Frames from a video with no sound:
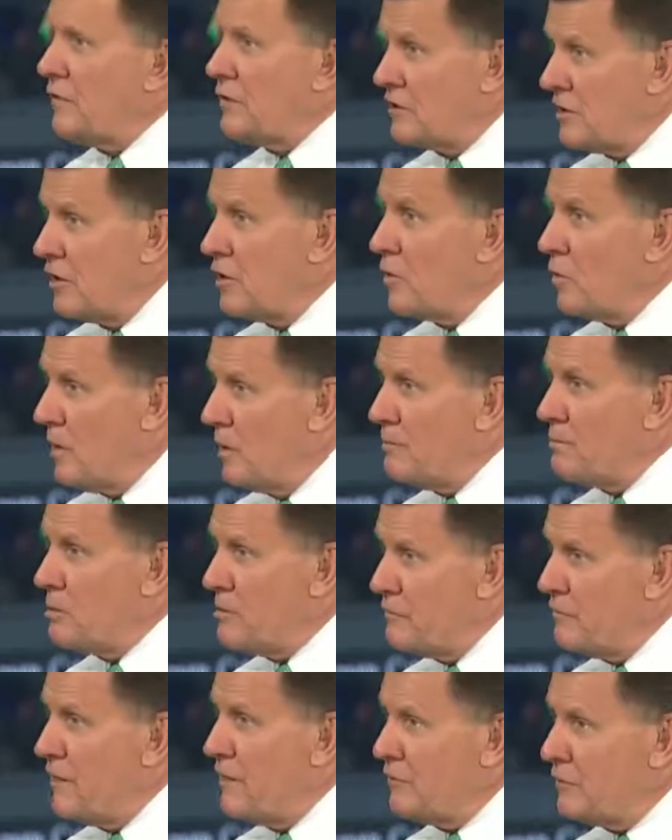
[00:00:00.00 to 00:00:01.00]
under
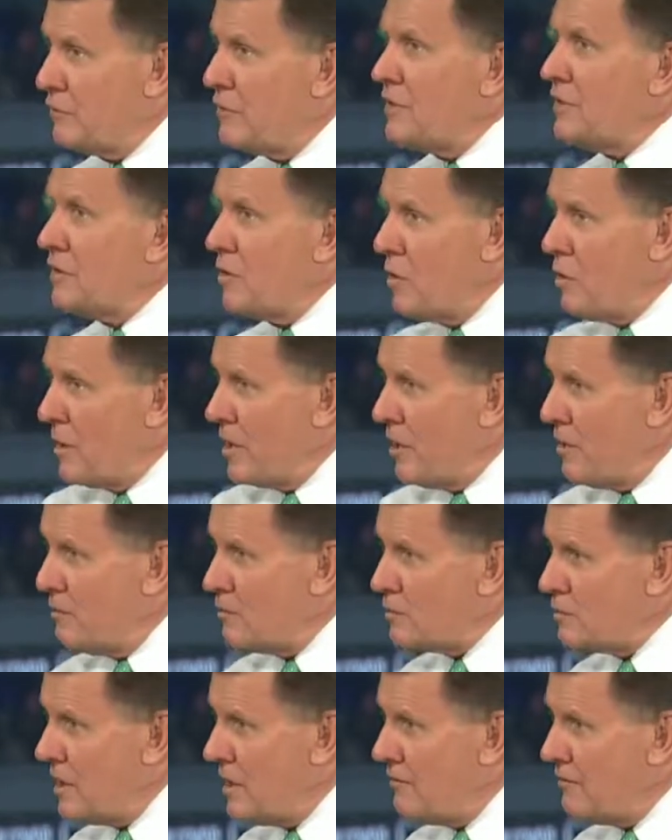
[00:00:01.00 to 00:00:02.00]
$1.5 trillion, don't we
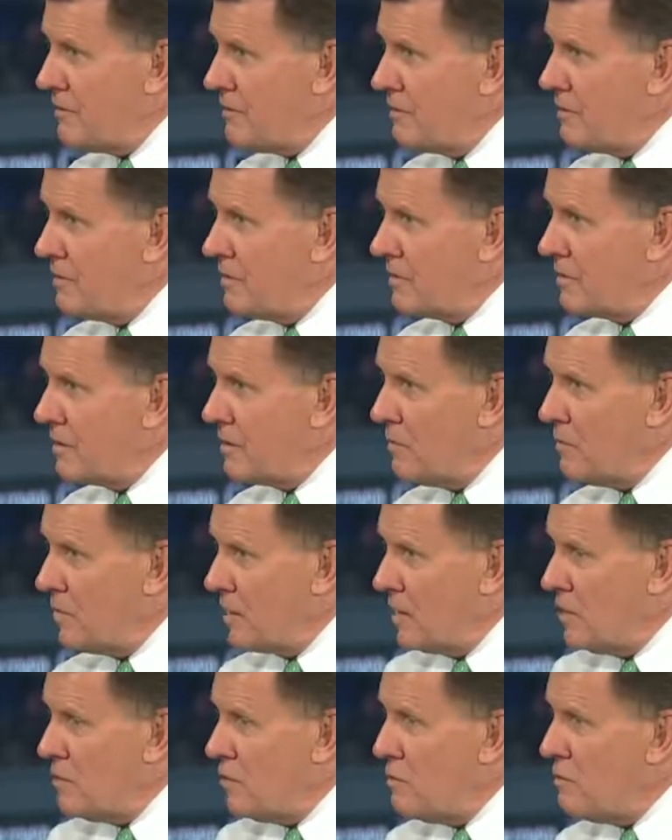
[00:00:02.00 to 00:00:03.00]
almost have a...
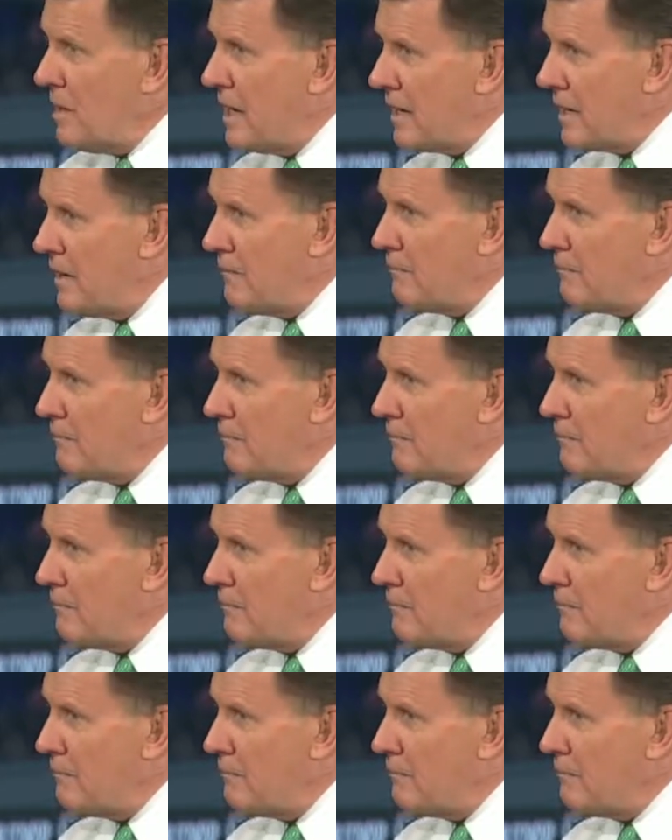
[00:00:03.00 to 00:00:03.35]
Can you make